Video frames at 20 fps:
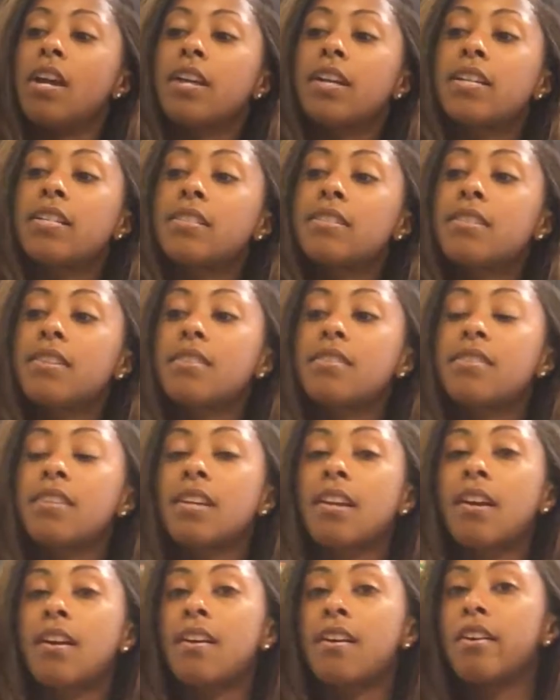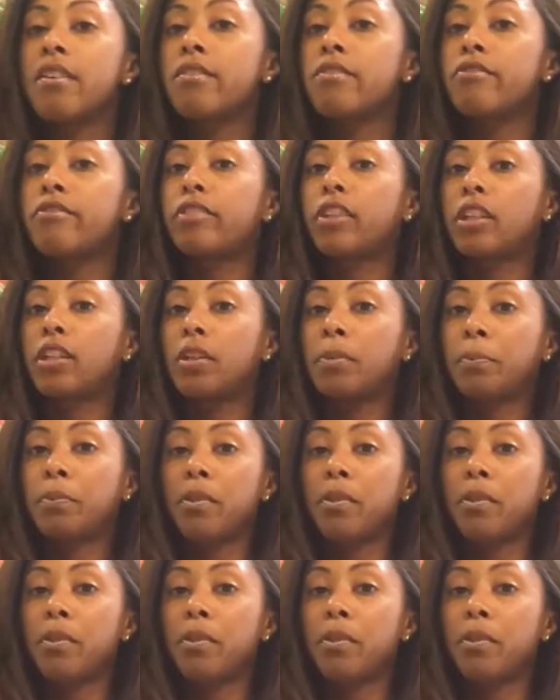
consisting of good